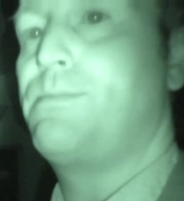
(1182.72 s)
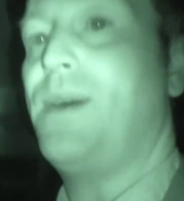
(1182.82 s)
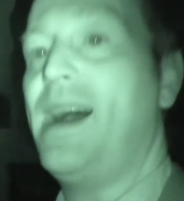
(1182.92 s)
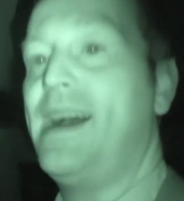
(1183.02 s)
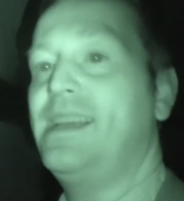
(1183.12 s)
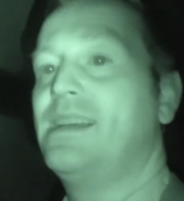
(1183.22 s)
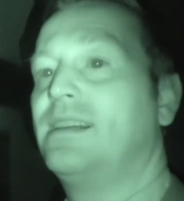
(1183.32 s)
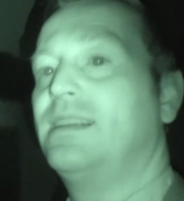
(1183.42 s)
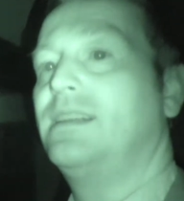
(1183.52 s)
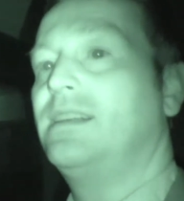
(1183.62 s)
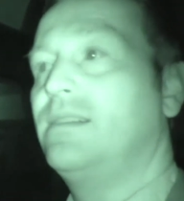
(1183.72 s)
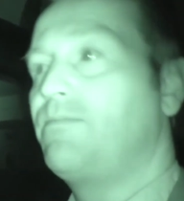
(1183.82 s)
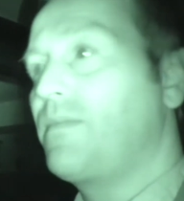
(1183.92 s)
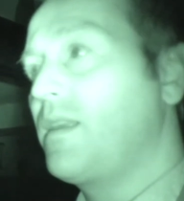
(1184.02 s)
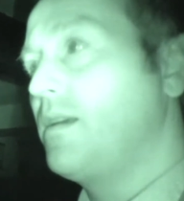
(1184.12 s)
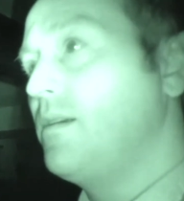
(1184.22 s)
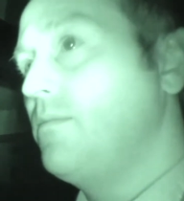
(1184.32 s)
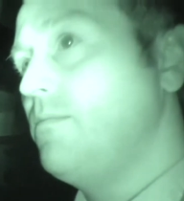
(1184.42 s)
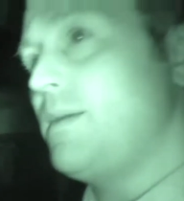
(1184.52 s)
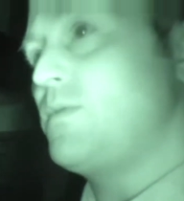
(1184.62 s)
by?
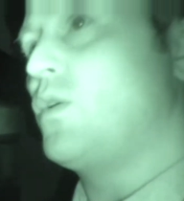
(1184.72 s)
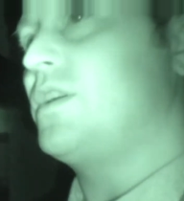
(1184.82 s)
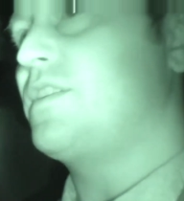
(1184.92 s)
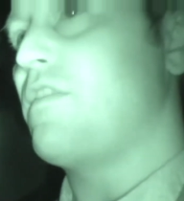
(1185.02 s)
Maybe one of the